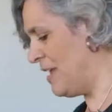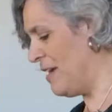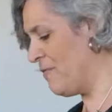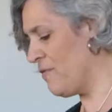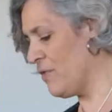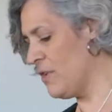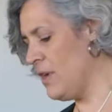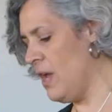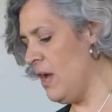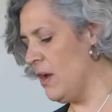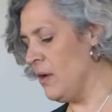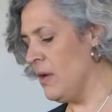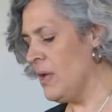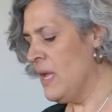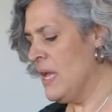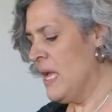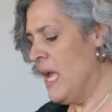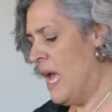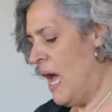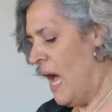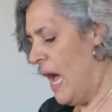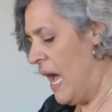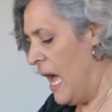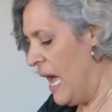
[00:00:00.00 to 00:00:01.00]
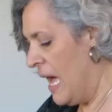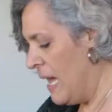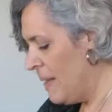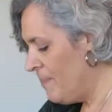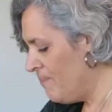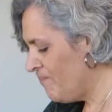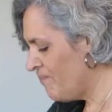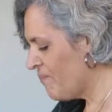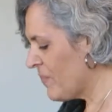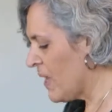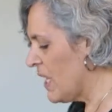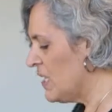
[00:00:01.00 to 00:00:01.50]
never know.
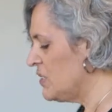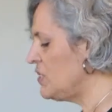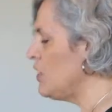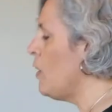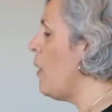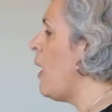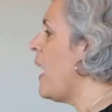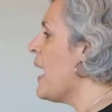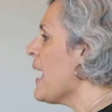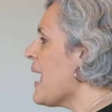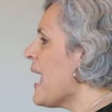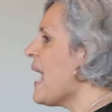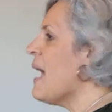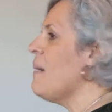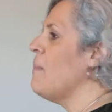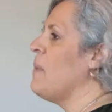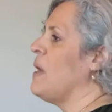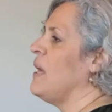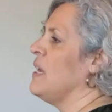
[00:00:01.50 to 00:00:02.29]
So I am